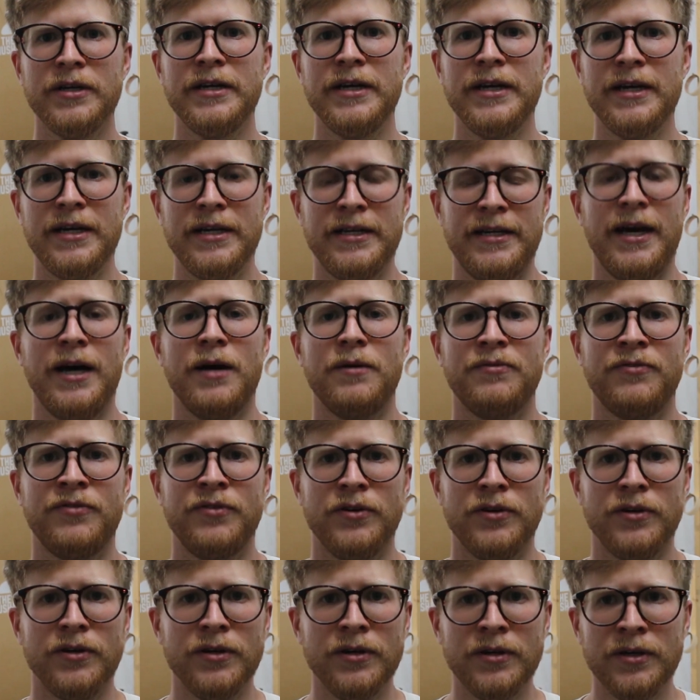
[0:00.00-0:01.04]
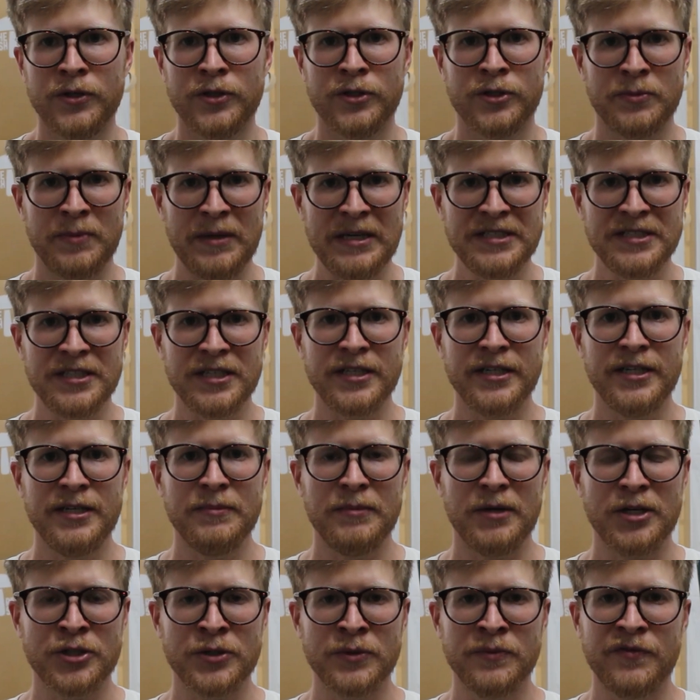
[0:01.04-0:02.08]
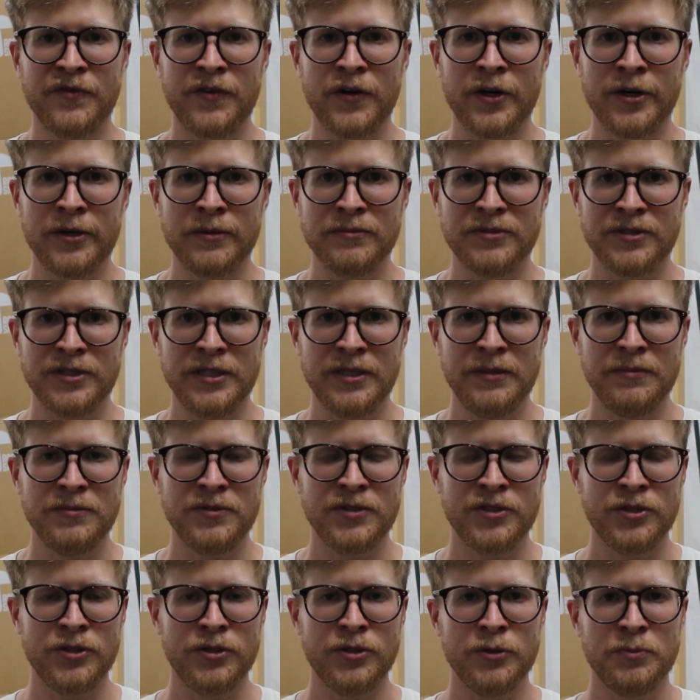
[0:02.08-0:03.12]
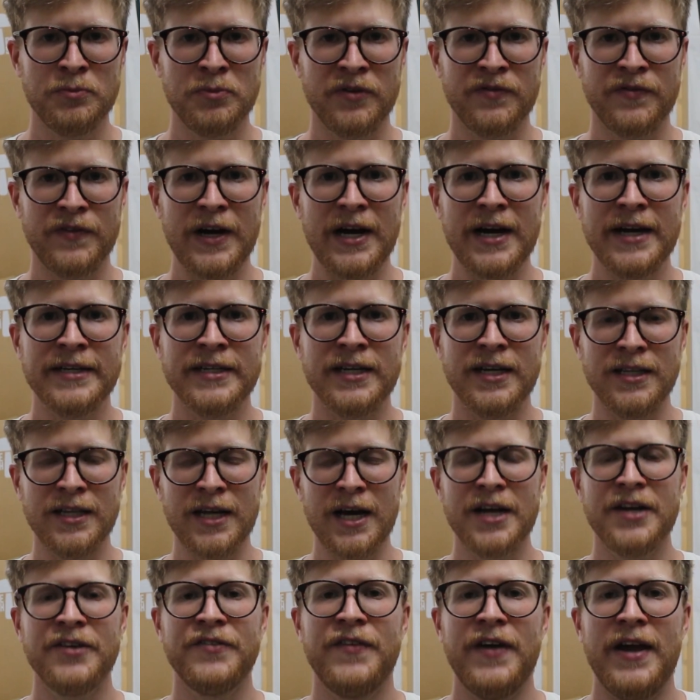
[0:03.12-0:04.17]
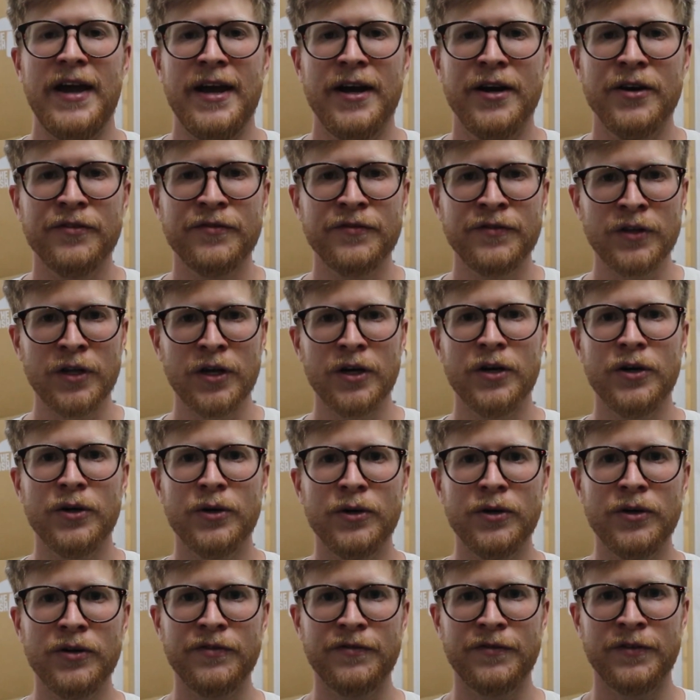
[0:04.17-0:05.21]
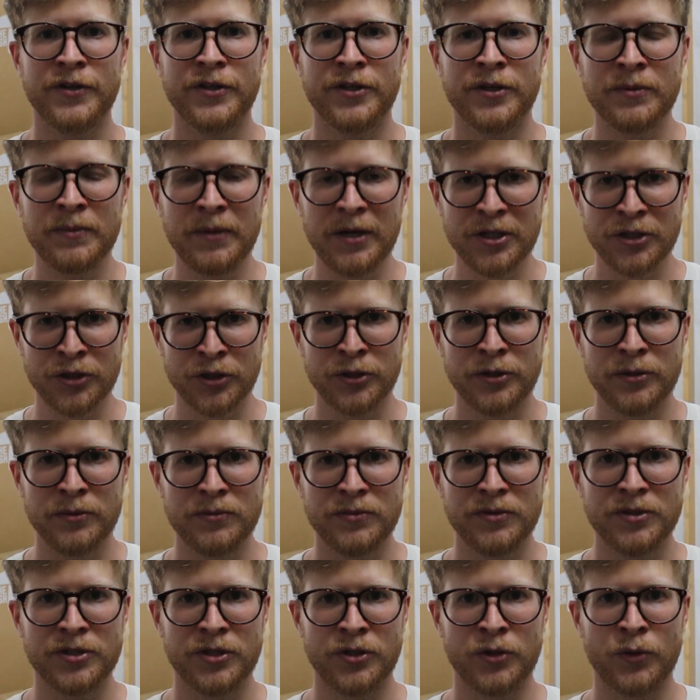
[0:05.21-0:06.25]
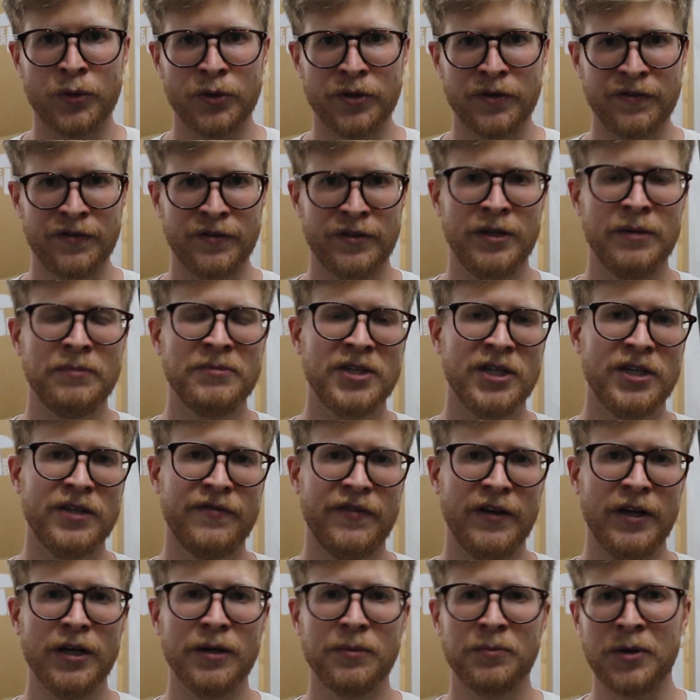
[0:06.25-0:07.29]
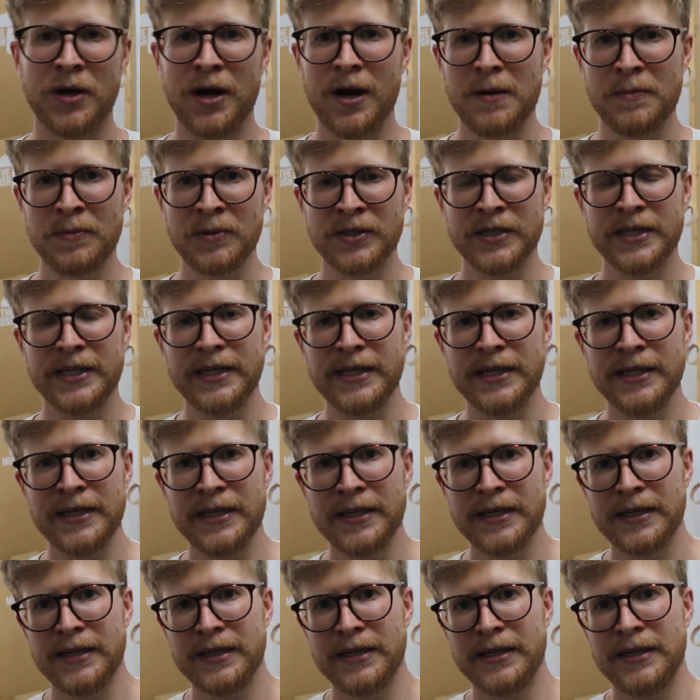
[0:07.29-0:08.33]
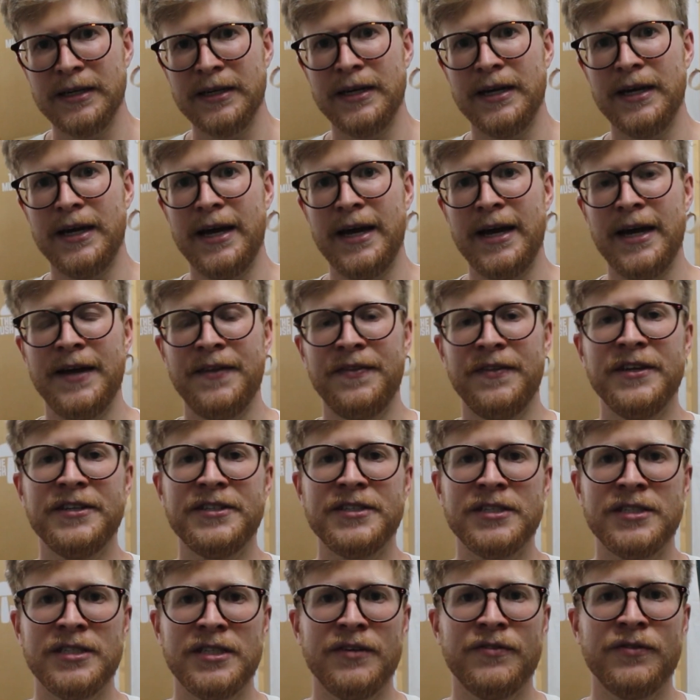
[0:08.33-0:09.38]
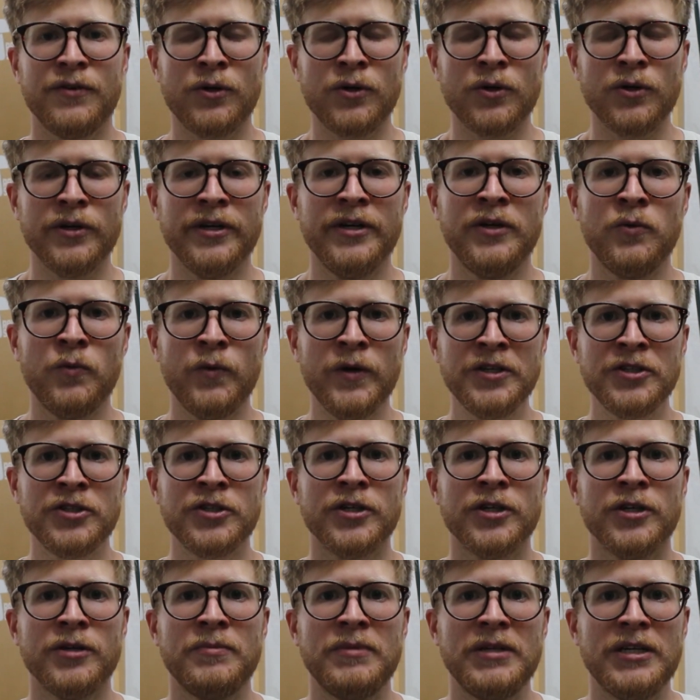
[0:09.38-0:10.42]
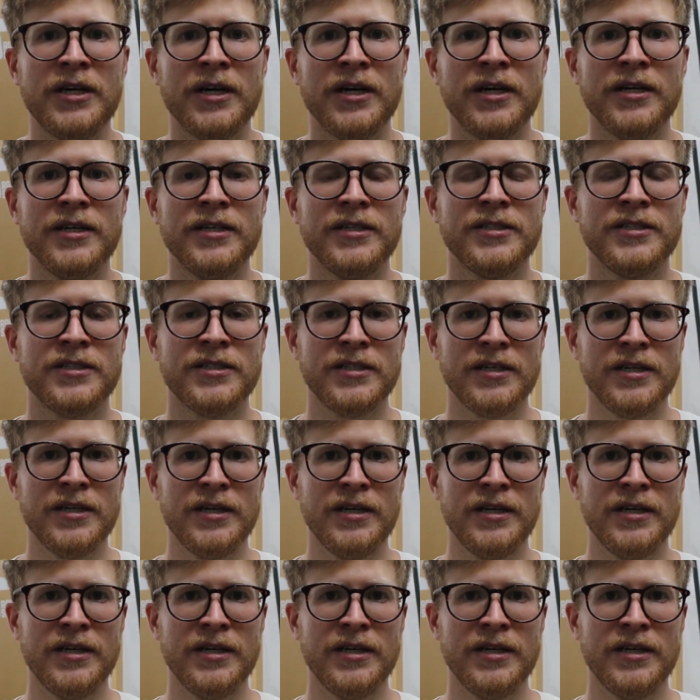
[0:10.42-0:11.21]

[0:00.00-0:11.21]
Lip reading: and helpful. So basically, mushroom farms need to provide a lot of airflow for their mushrooms in order for them to develop properly, and this is difficult in winter because